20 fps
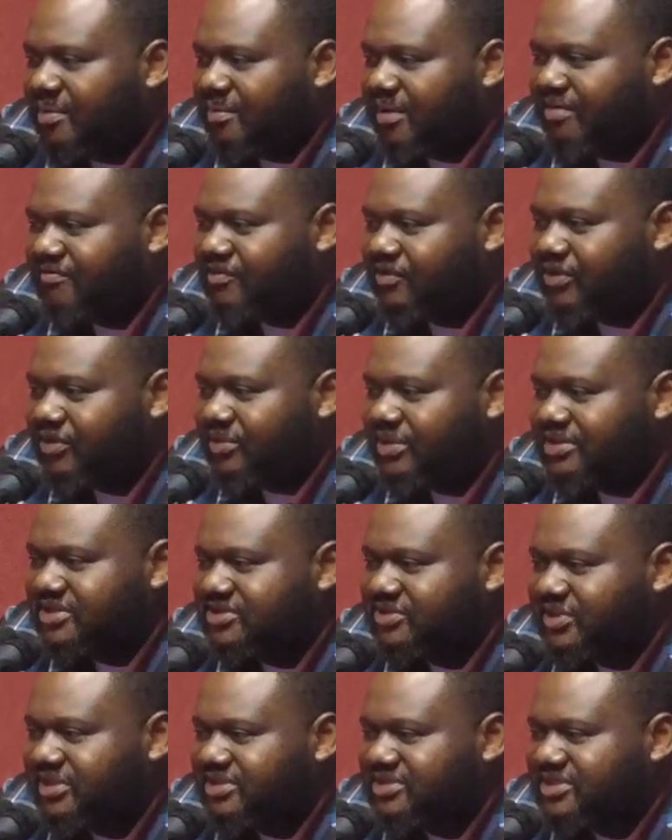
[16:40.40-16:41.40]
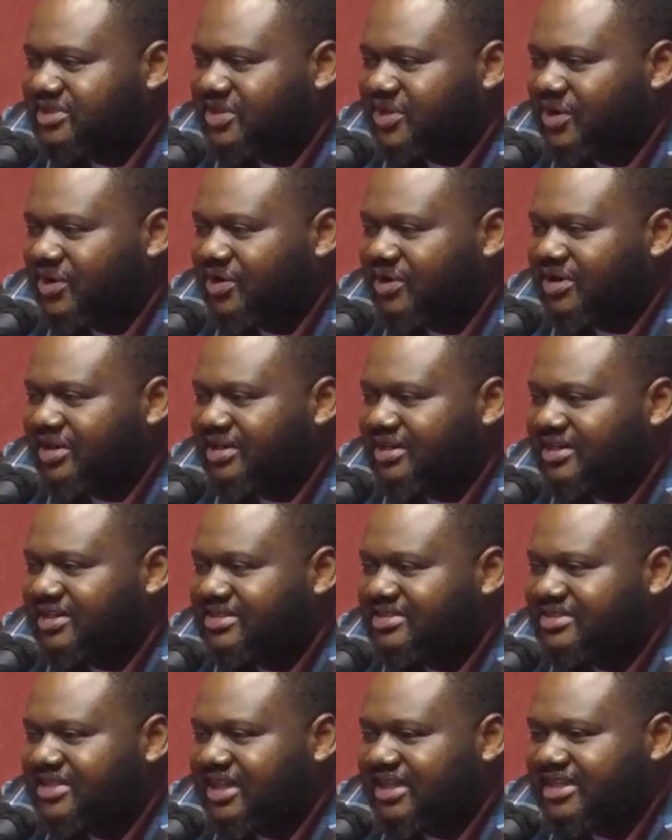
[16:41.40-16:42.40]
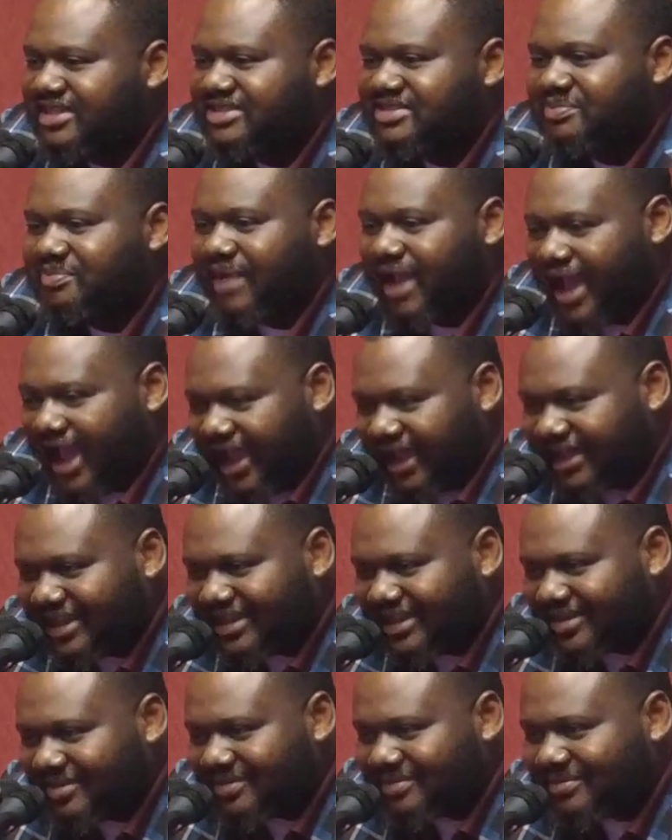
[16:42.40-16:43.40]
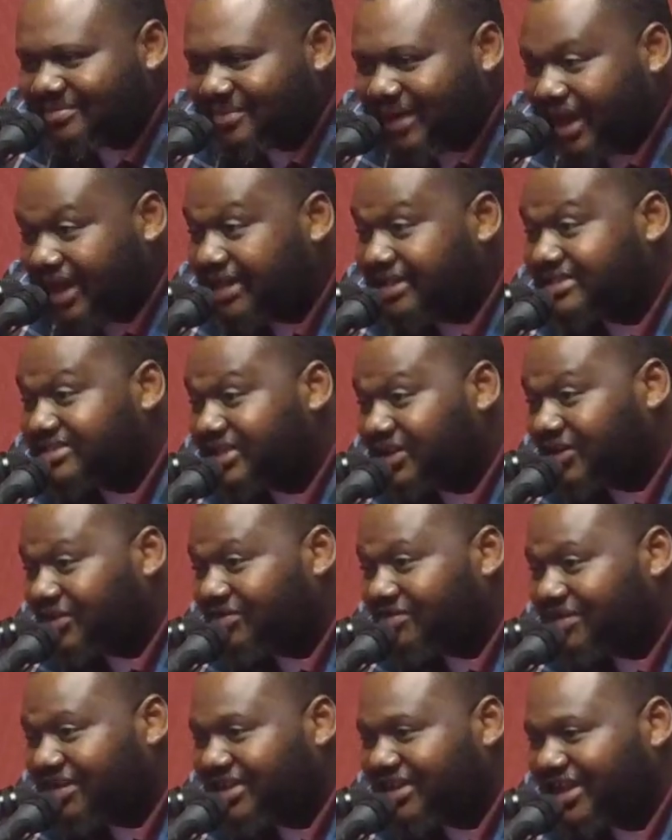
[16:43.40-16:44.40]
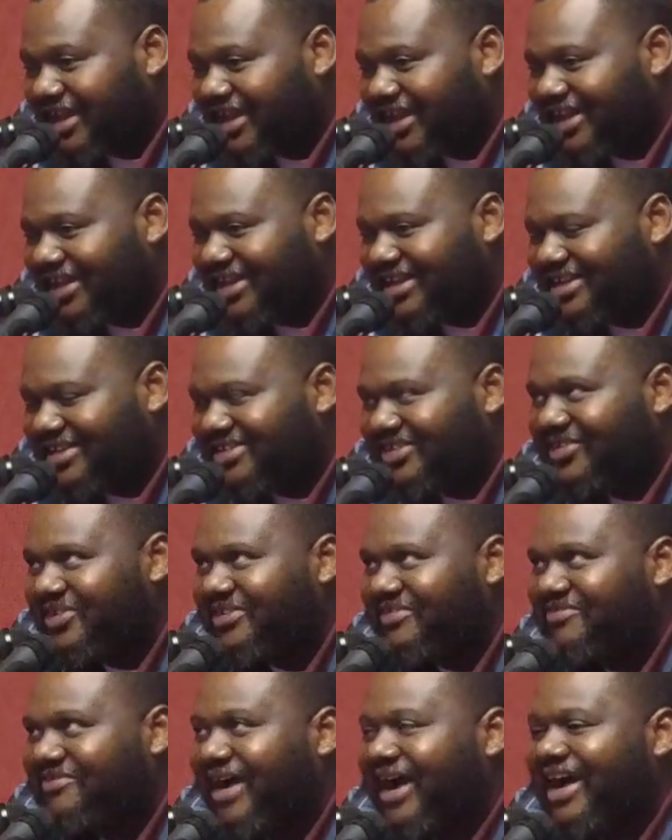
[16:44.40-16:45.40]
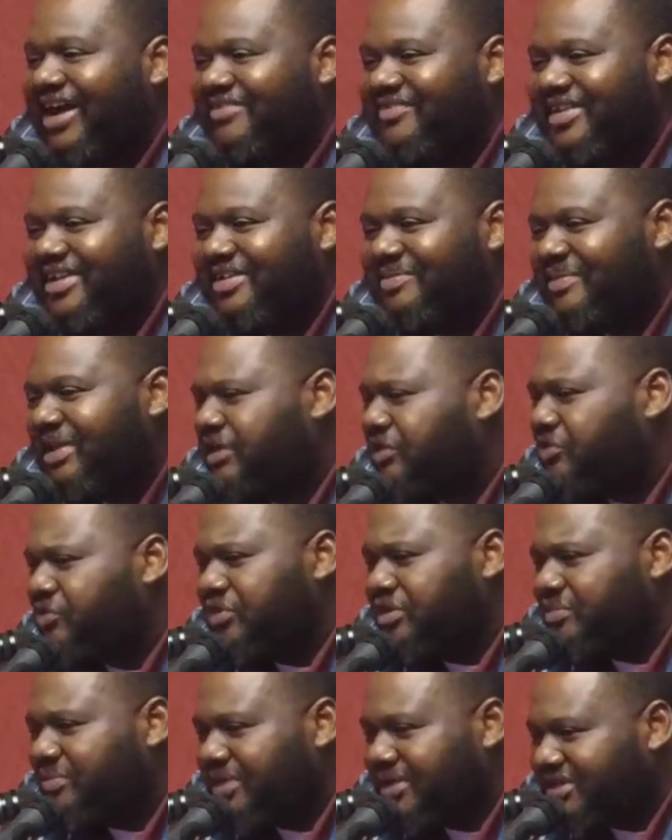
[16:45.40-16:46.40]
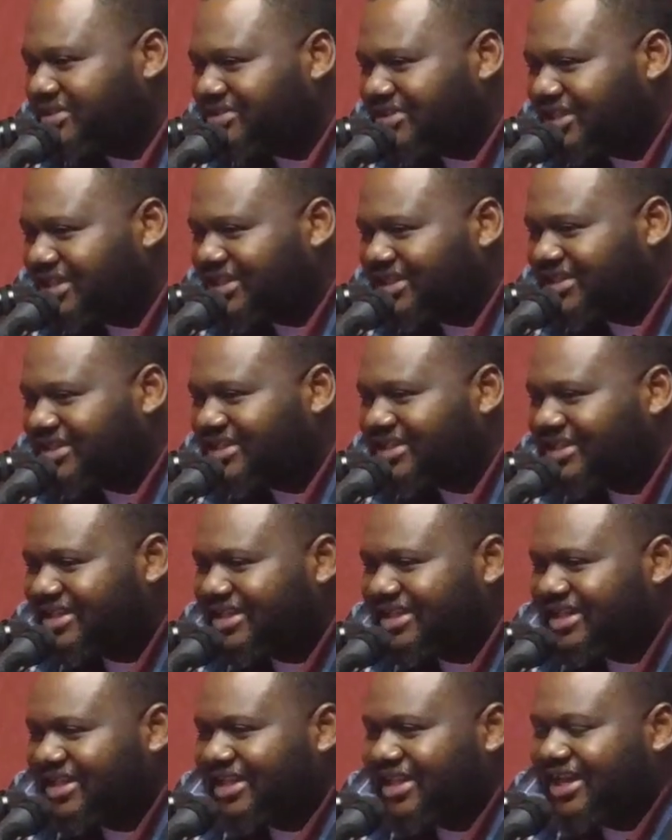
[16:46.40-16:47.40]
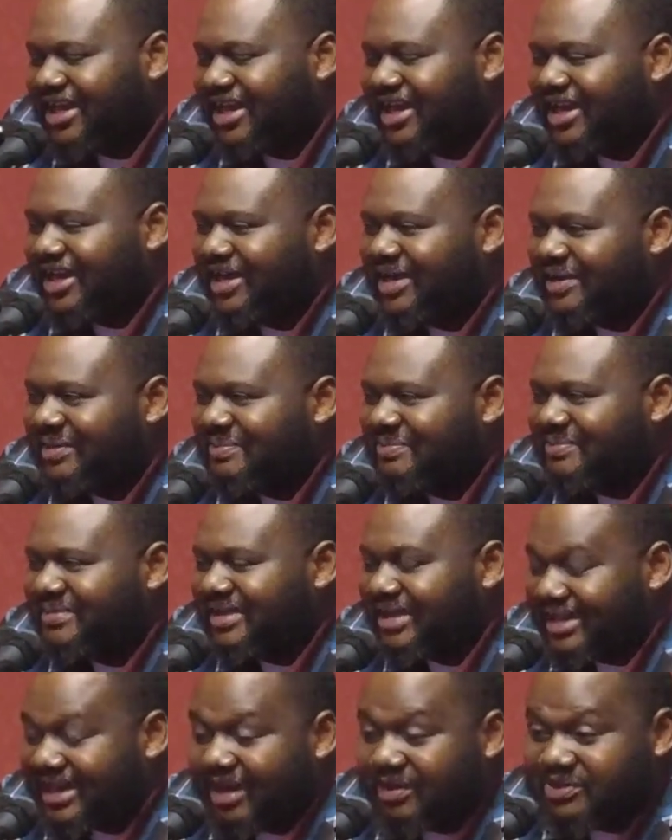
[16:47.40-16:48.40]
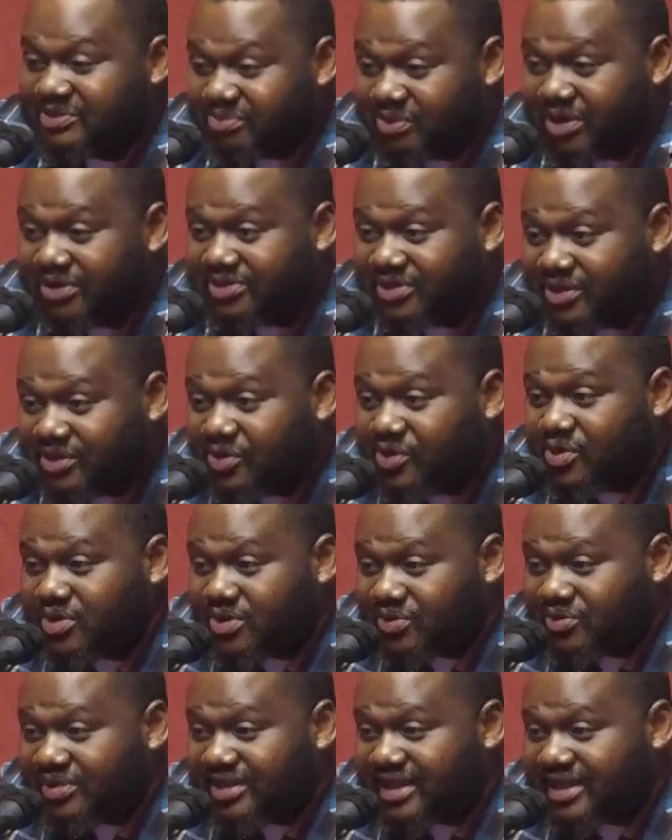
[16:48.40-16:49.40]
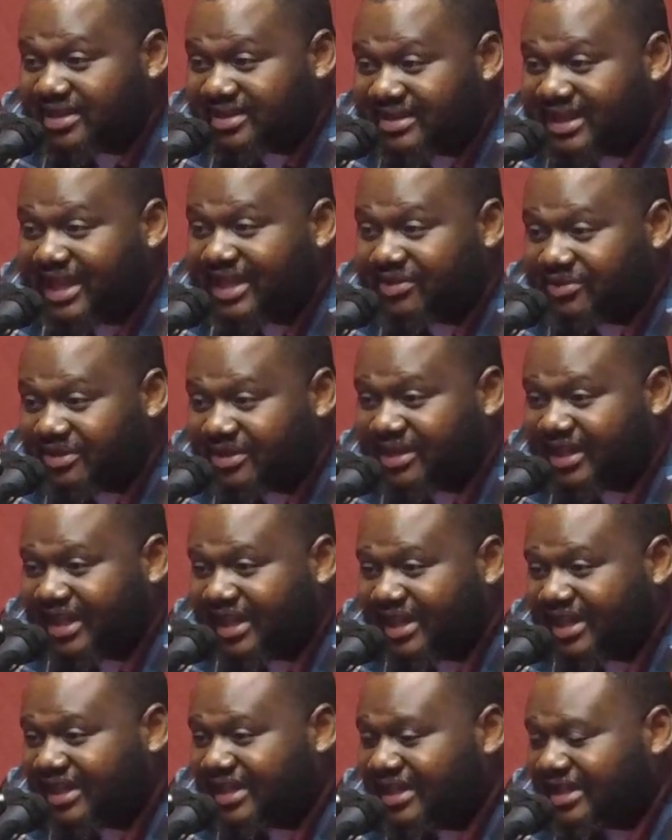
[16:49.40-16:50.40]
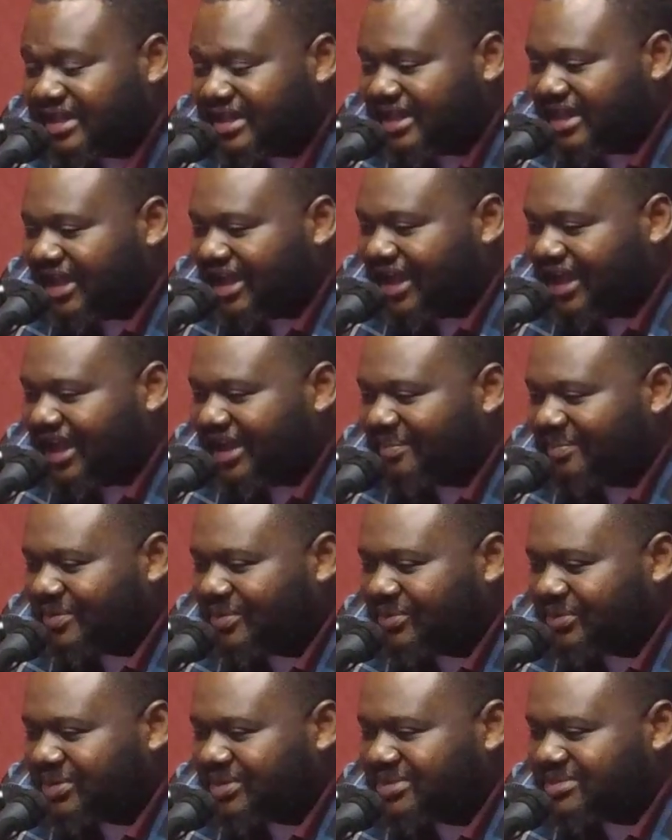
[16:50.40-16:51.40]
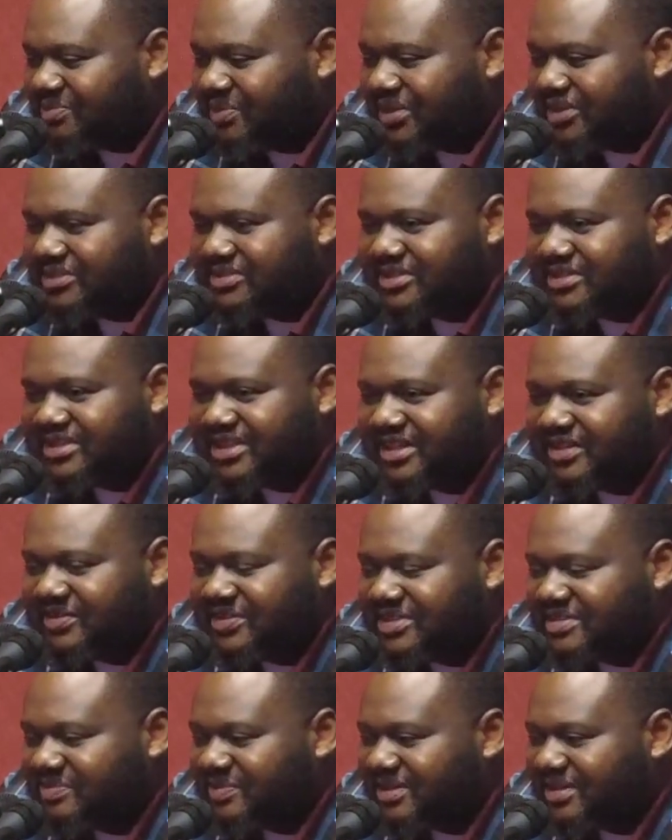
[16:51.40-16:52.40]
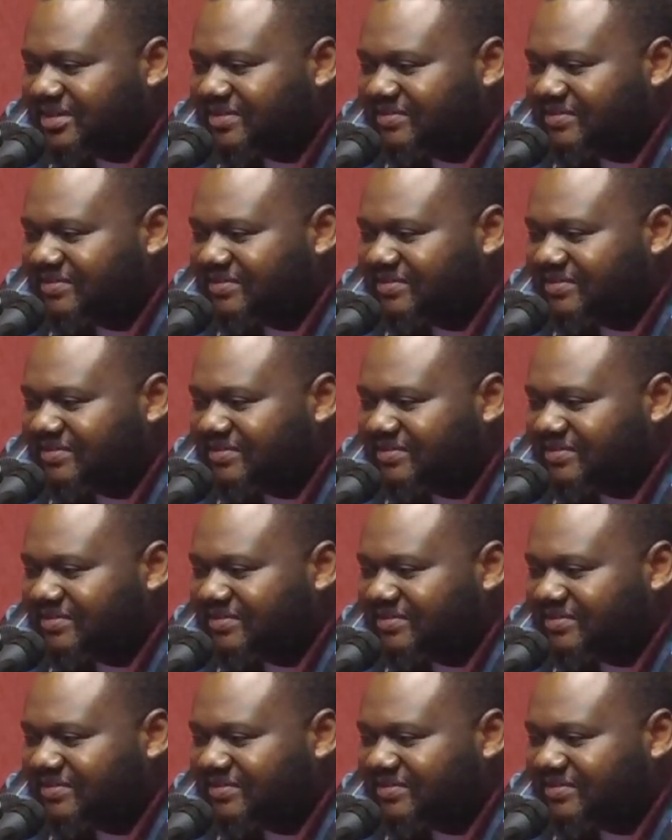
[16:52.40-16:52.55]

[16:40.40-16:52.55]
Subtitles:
My voter registration card changed back by itself at 9:35 a.m., like 3 minutes later. And I was brought to court on that down the line. I know conspiracy theories, but